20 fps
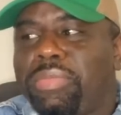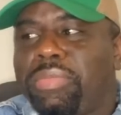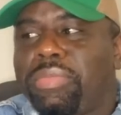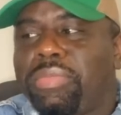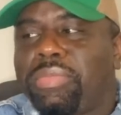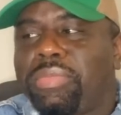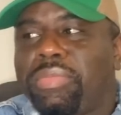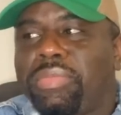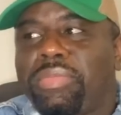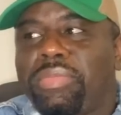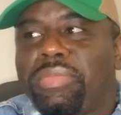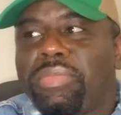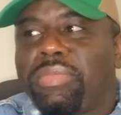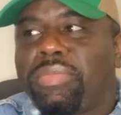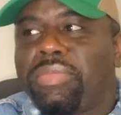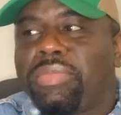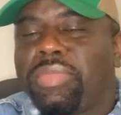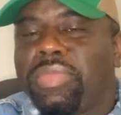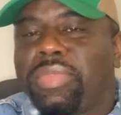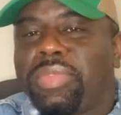
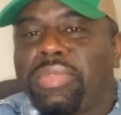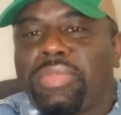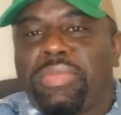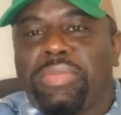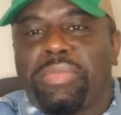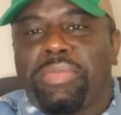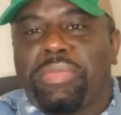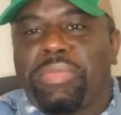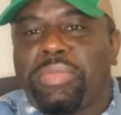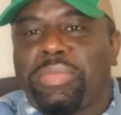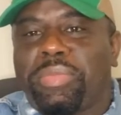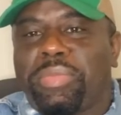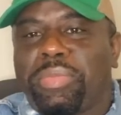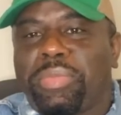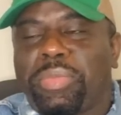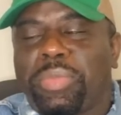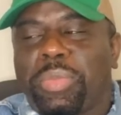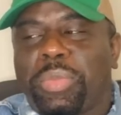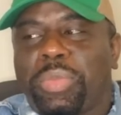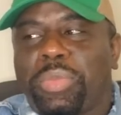
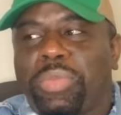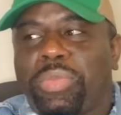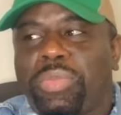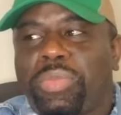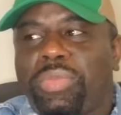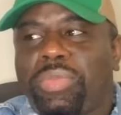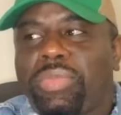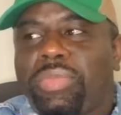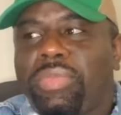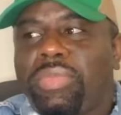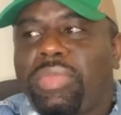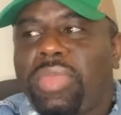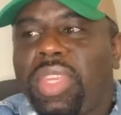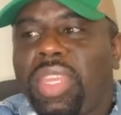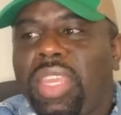(no one is talking)